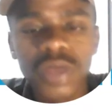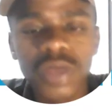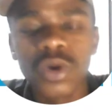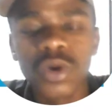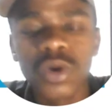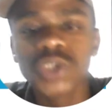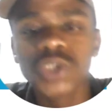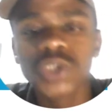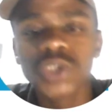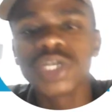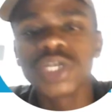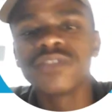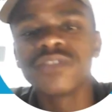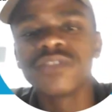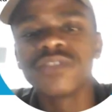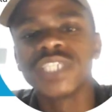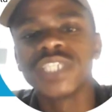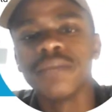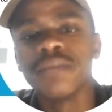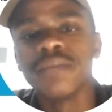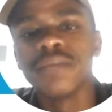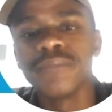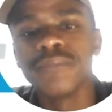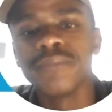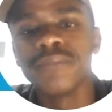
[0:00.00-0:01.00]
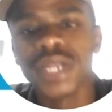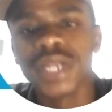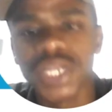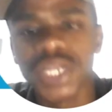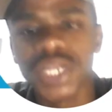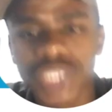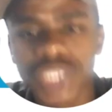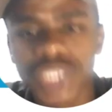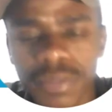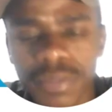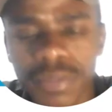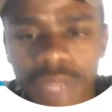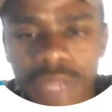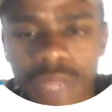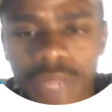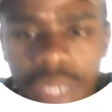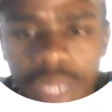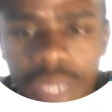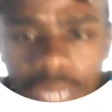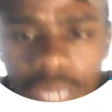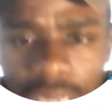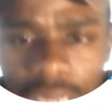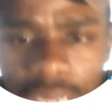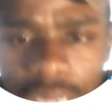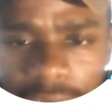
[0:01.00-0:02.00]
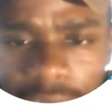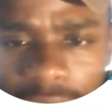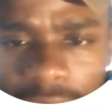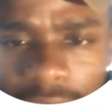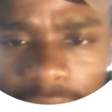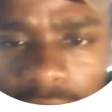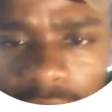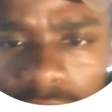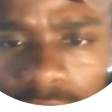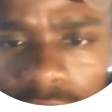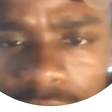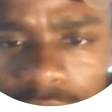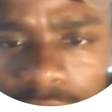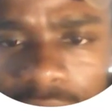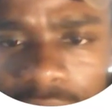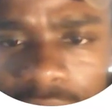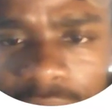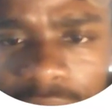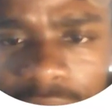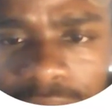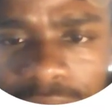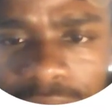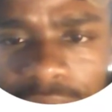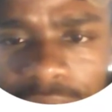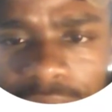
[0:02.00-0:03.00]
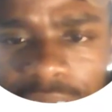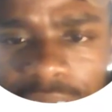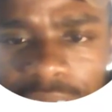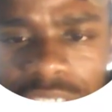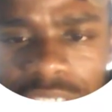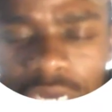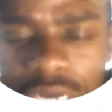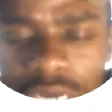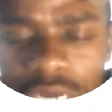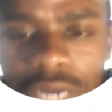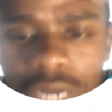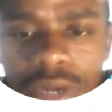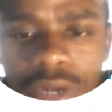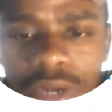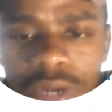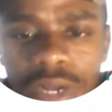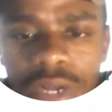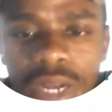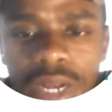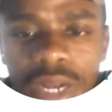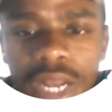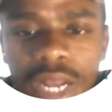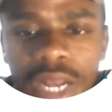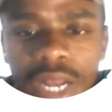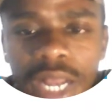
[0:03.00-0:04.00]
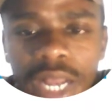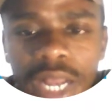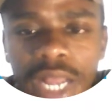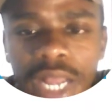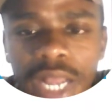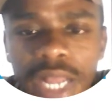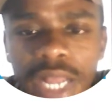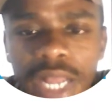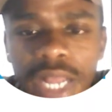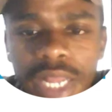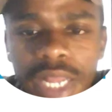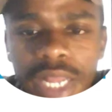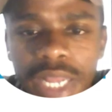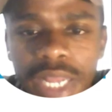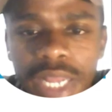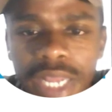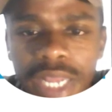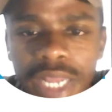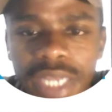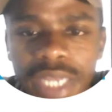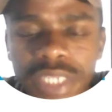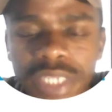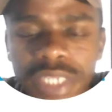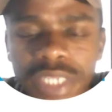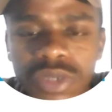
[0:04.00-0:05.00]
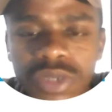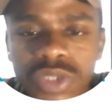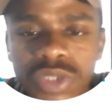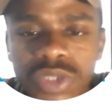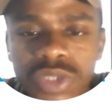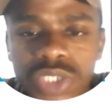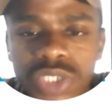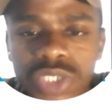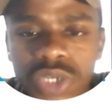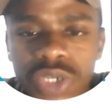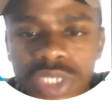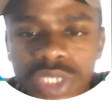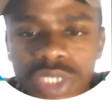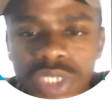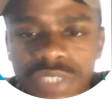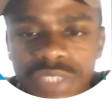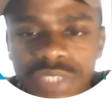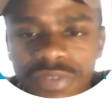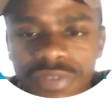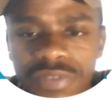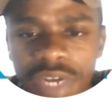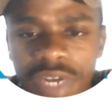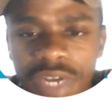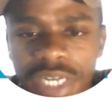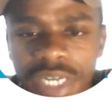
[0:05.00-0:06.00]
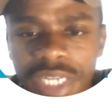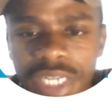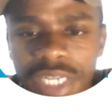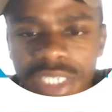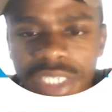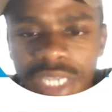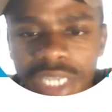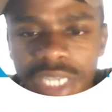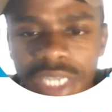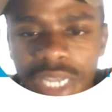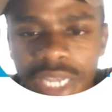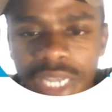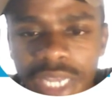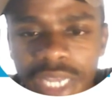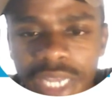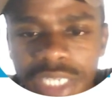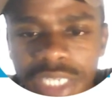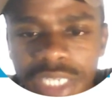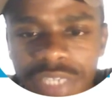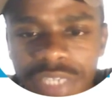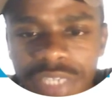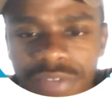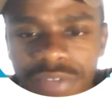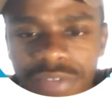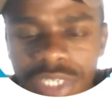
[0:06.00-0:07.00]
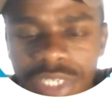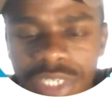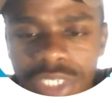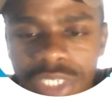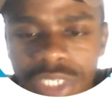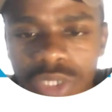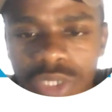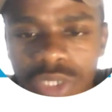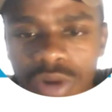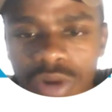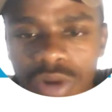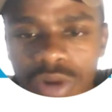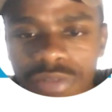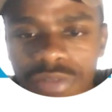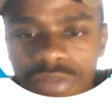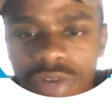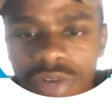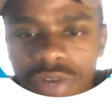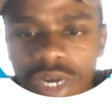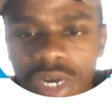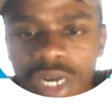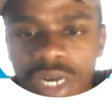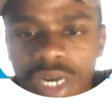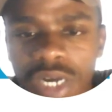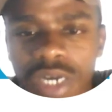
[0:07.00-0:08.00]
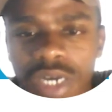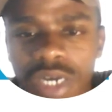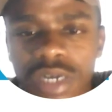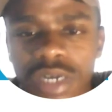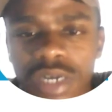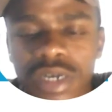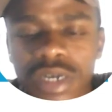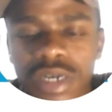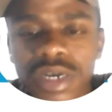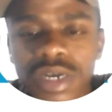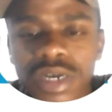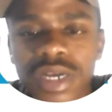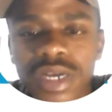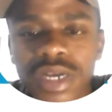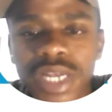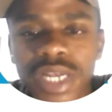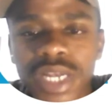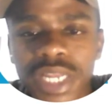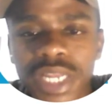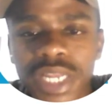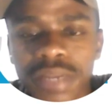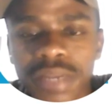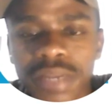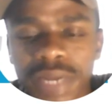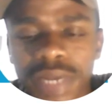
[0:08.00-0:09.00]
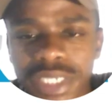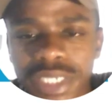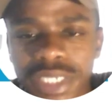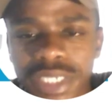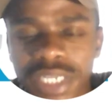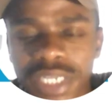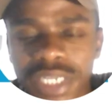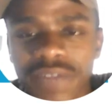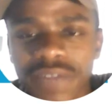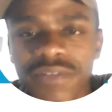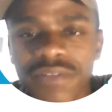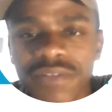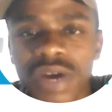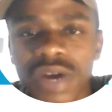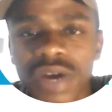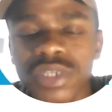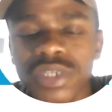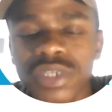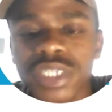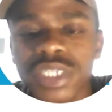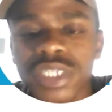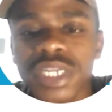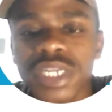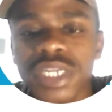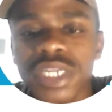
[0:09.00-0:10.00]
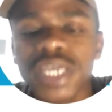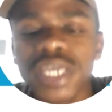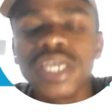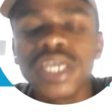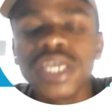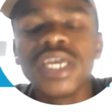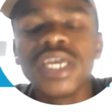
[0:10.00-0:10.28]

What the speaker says: Also have temperature. Now, the temperature it controls various activities of animals that are found in the